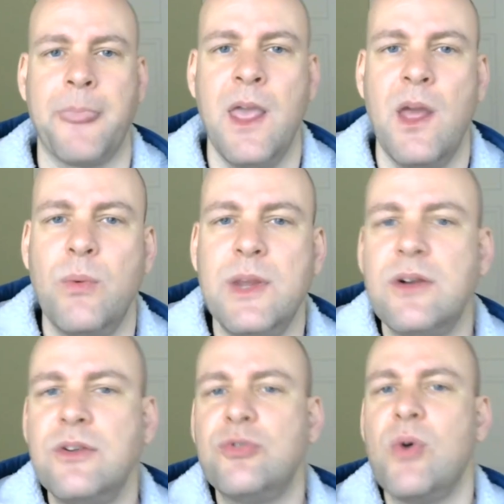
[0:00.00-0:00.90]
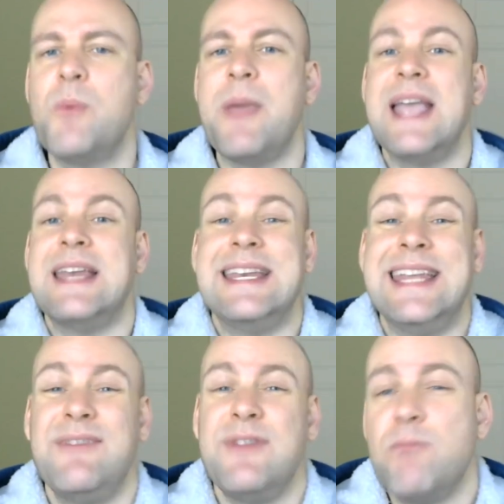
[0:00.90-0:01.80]
We learn to obey in an
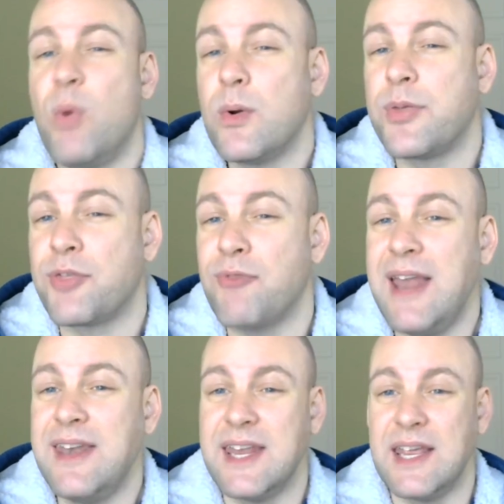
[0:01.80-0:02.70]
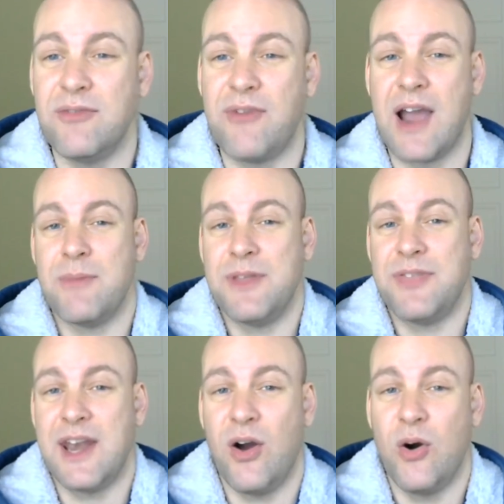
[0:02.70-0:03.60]
even more threatening environment
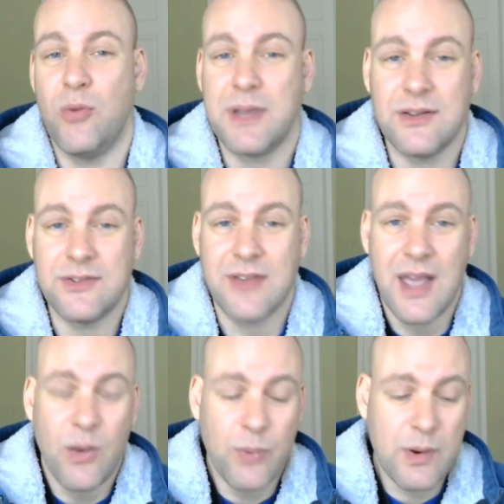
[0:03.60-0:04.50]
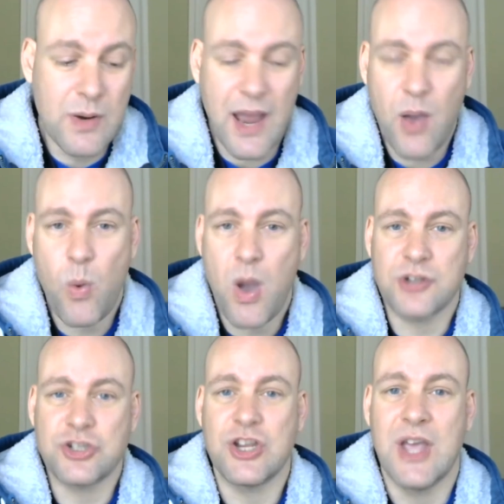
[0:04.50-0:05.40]
than at home because we were now
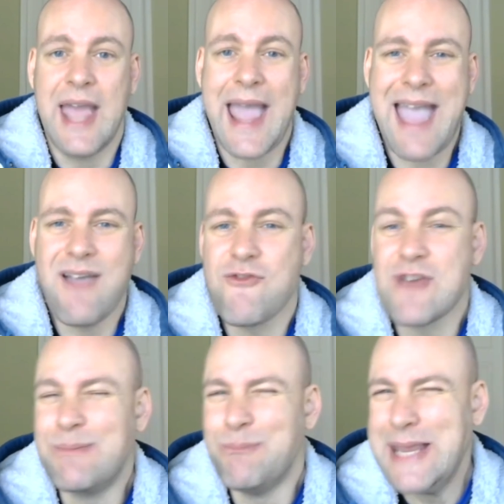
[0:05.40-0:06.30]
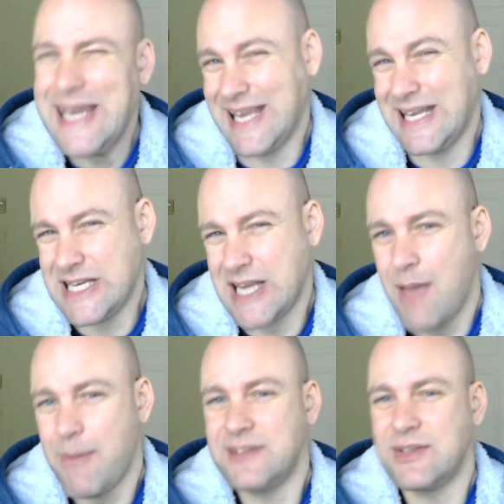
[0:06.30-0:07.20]
watched every minute
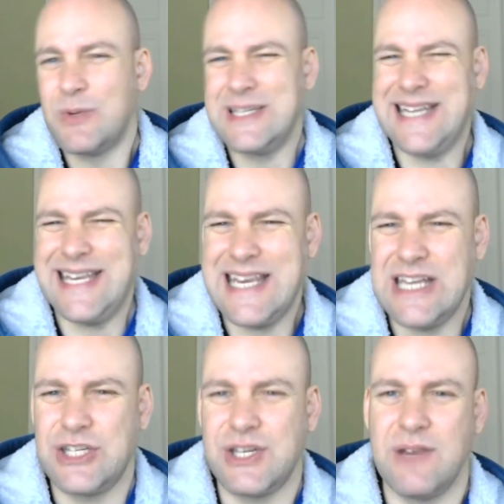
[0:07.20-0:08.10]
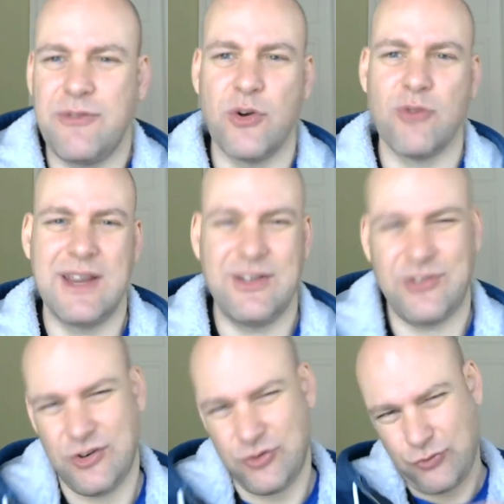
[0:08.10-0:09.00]
by someone itching for a reason
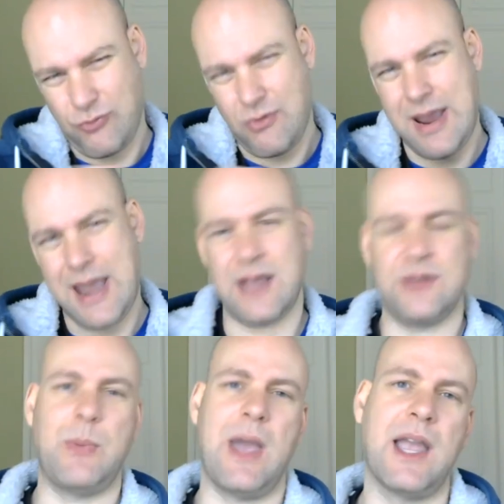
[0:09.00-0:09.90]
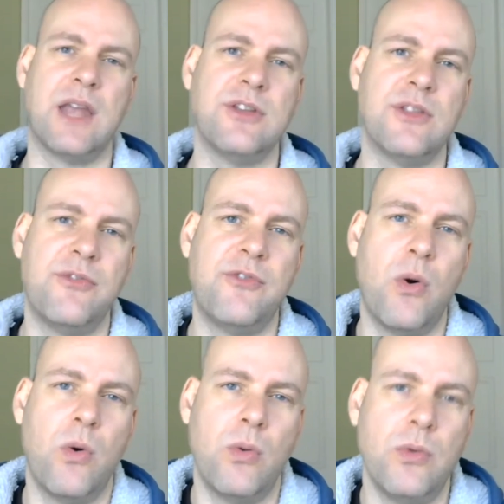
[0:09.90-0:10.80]
to drag us back into the
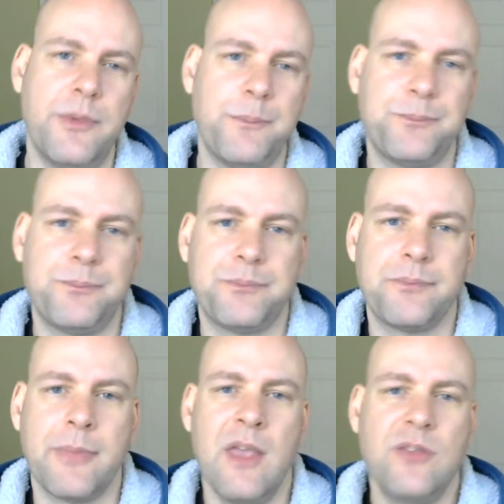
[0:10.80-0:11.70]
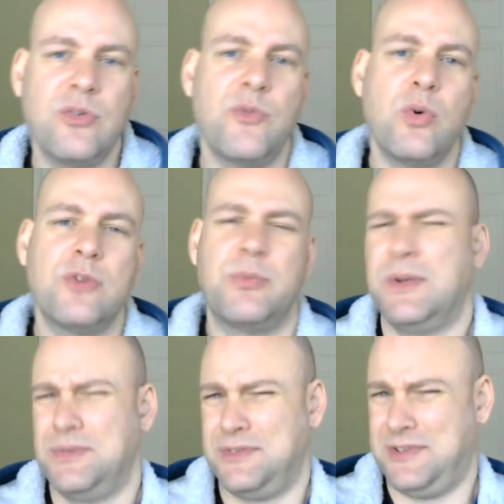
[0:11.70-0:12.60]
fold. So of course we
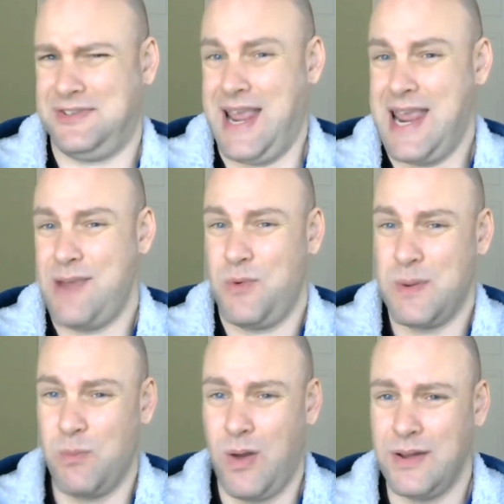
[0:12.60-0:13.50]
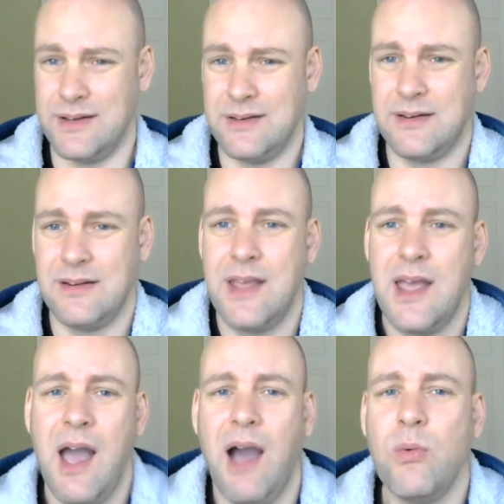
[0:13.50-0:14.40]
couldn't say what we wanted.
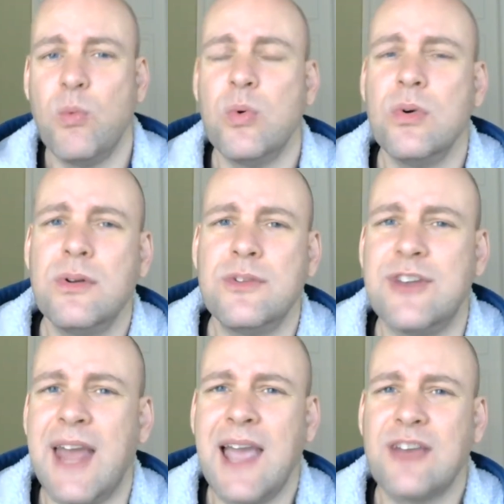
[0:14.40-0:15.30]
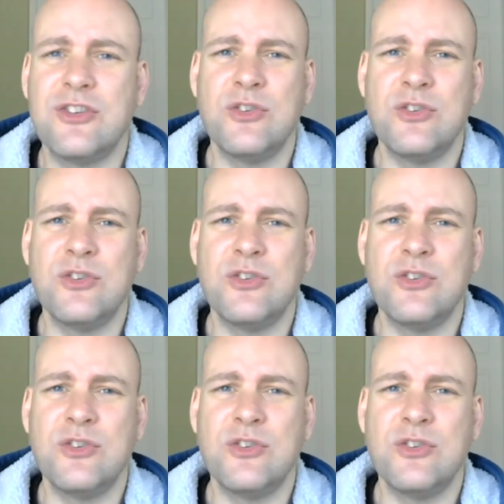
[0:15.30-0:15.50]
Our words and actions